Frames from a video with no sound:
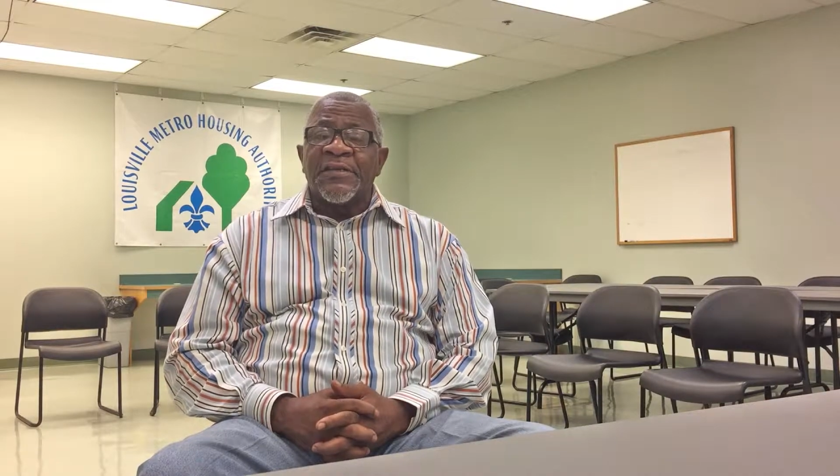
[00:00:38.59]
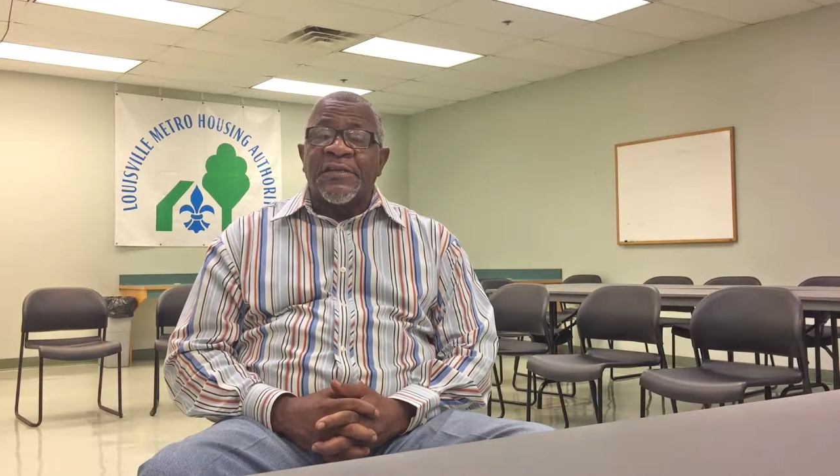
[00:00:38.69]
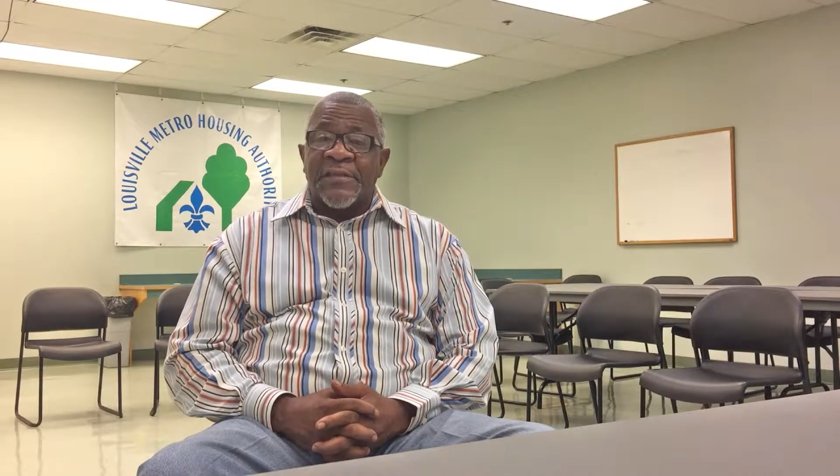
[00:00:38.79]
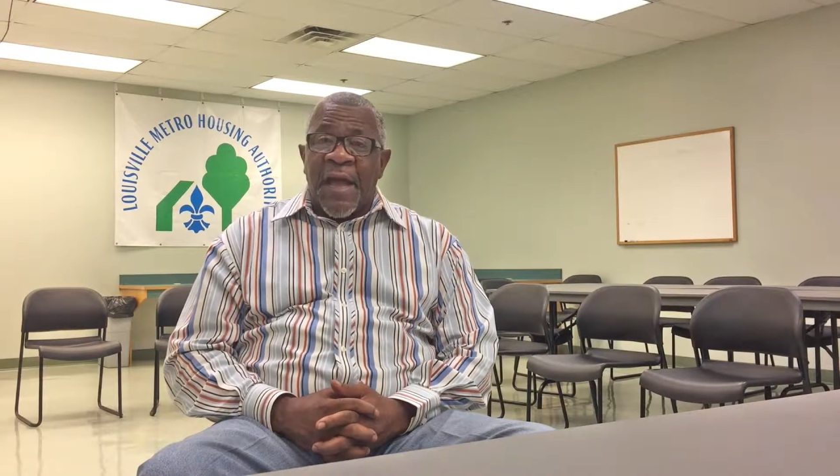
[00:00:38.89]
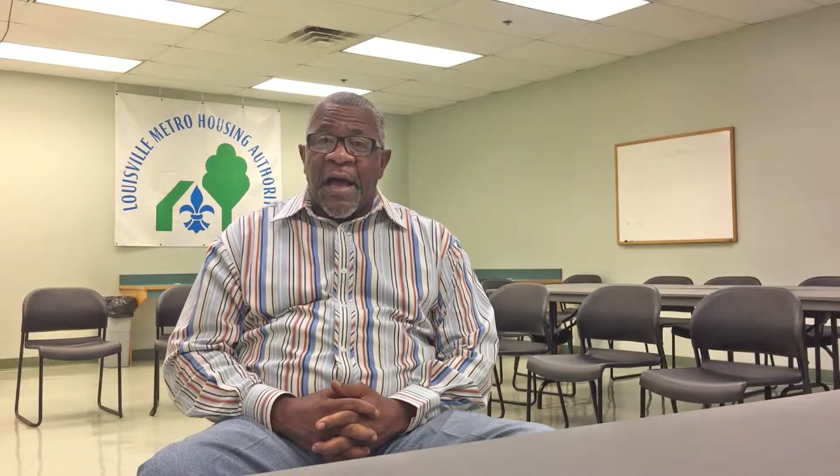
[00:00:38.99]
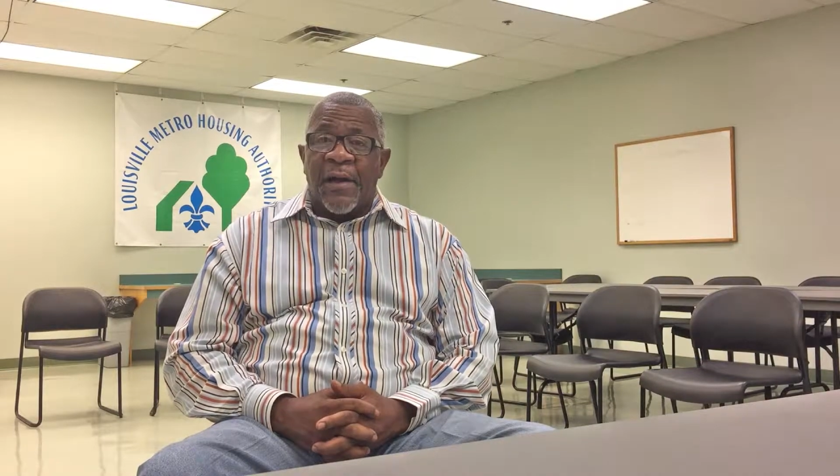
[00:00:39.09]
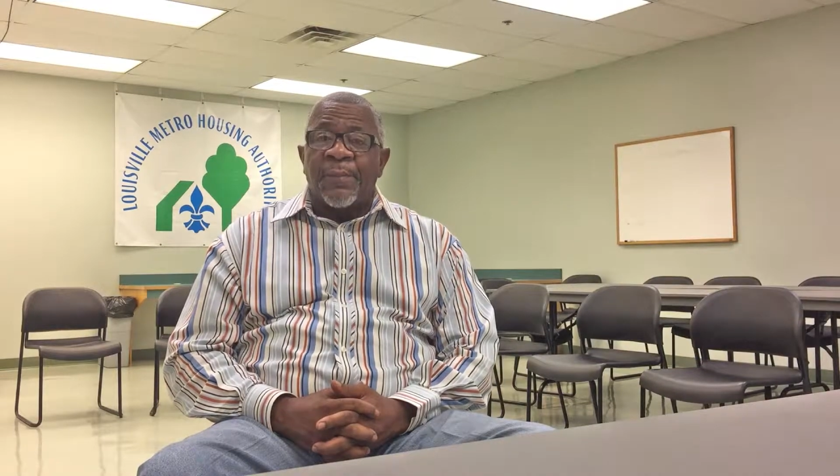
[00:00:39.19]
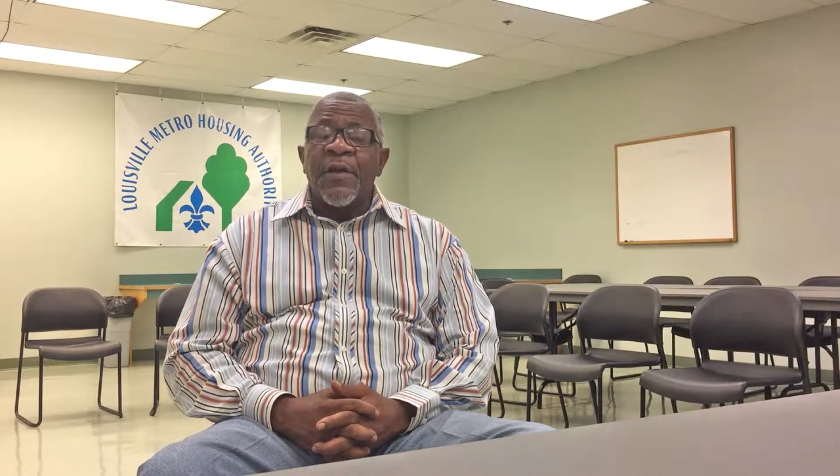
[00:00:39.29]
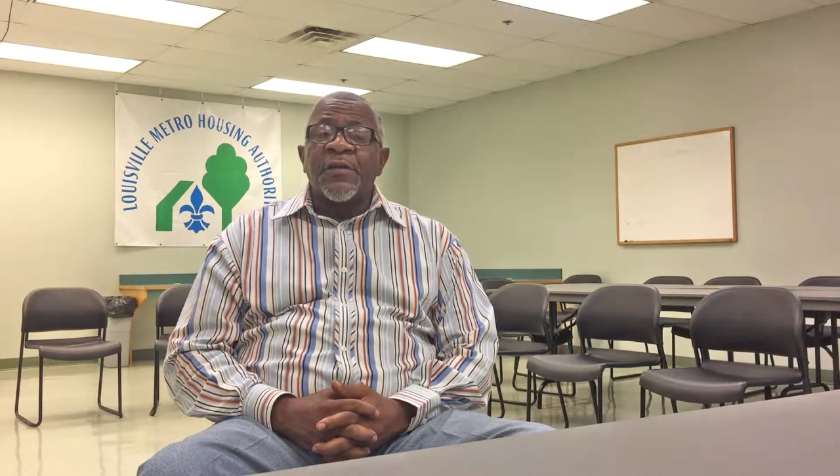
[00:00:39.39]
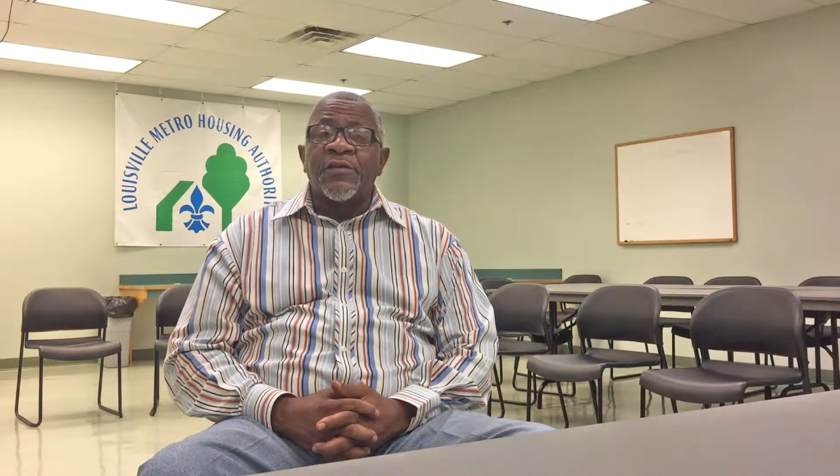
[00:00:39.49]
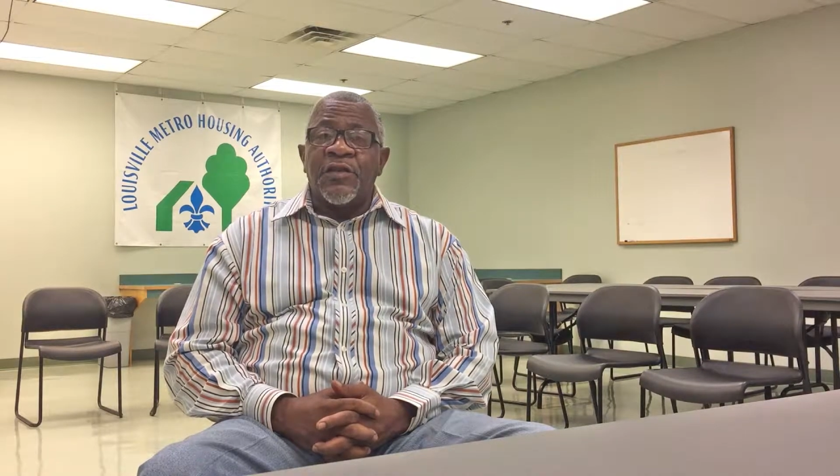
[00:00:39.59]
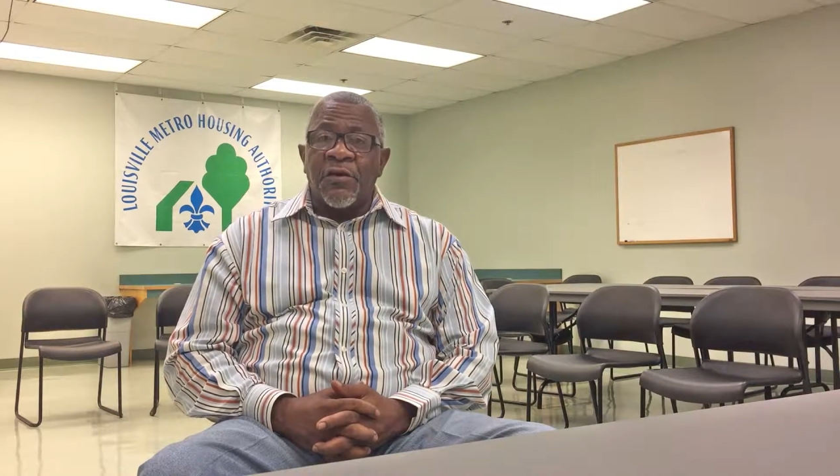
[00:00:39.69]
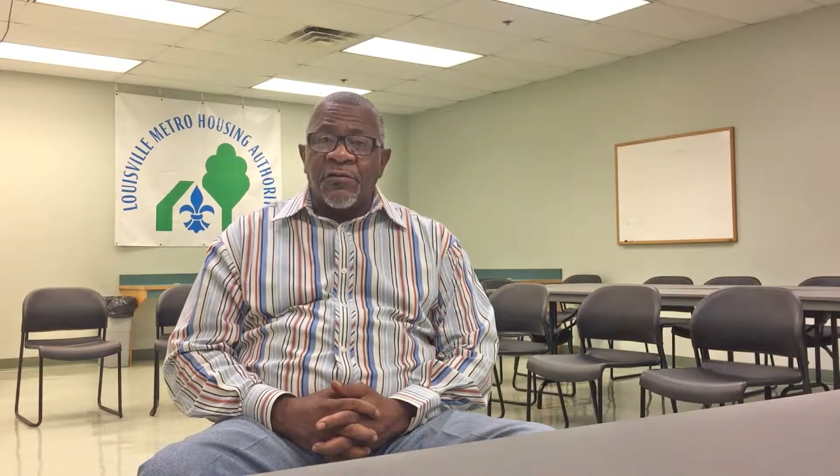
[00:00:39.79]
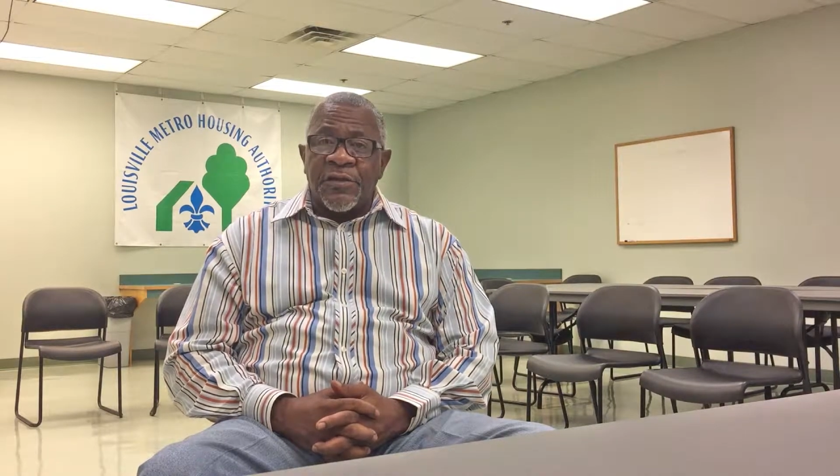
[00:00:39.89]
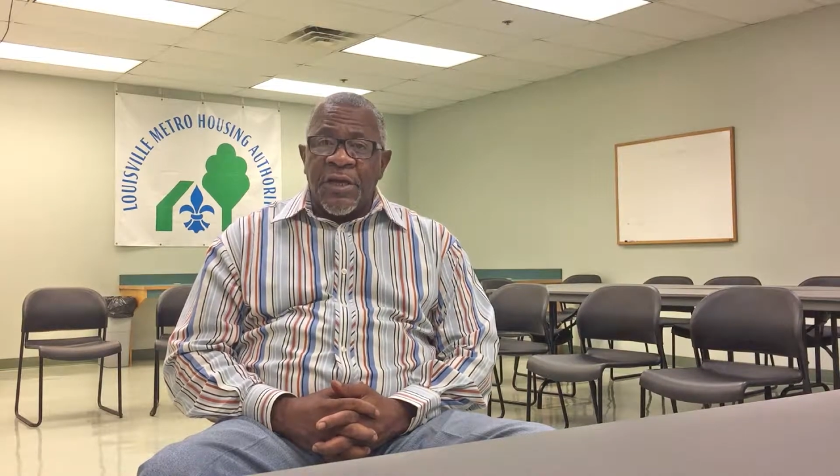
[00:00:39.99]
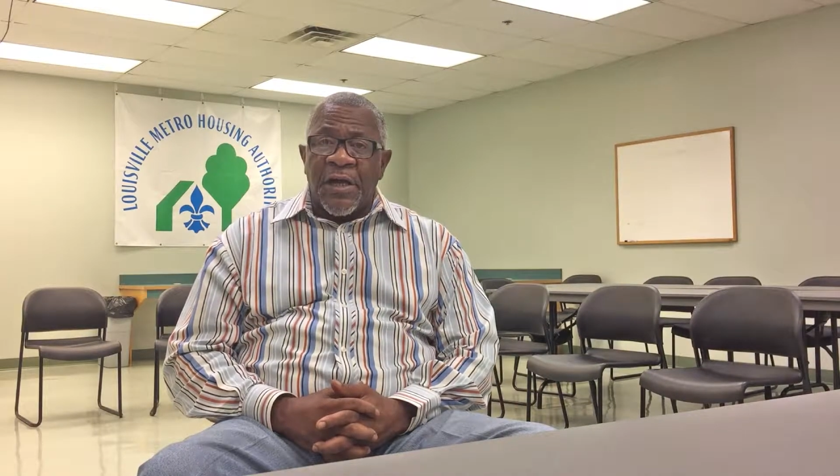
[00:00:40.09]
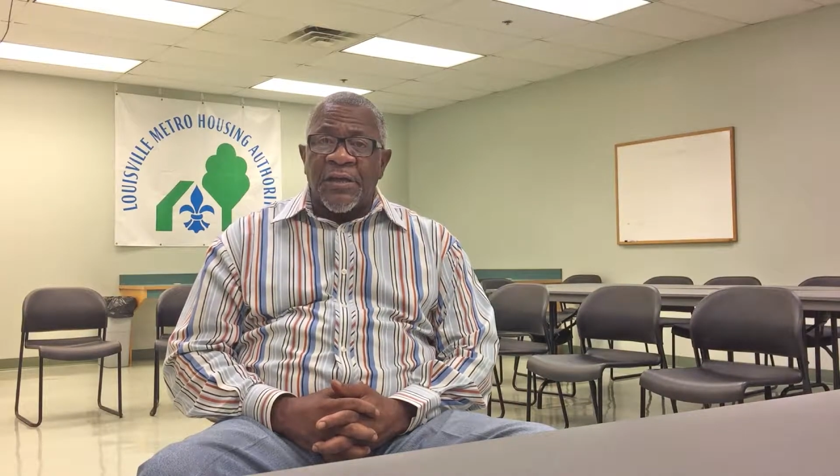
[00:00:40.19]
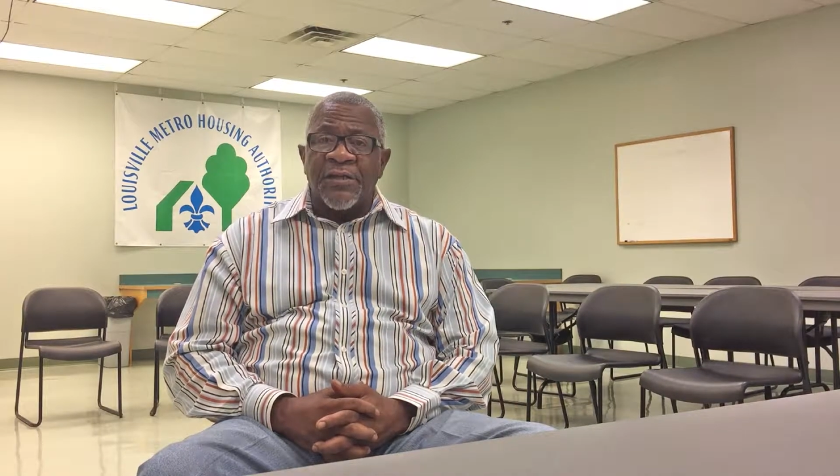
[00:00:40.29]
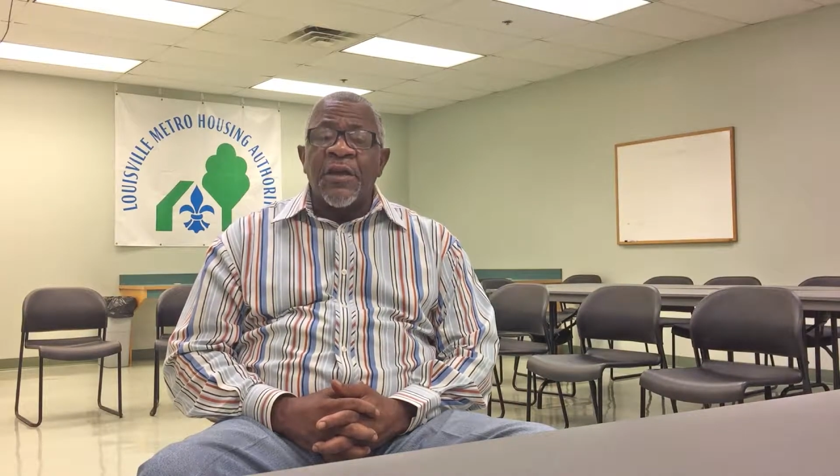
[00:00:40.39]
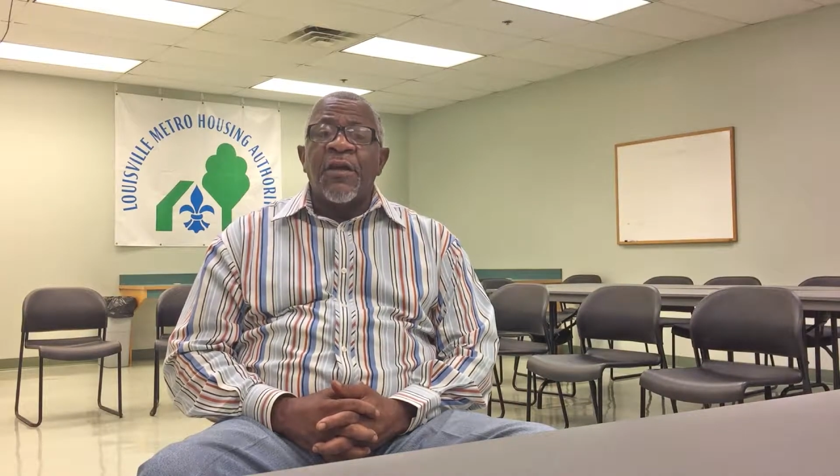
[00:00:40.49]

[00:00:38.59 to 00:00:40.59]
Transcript: stop, don't touch,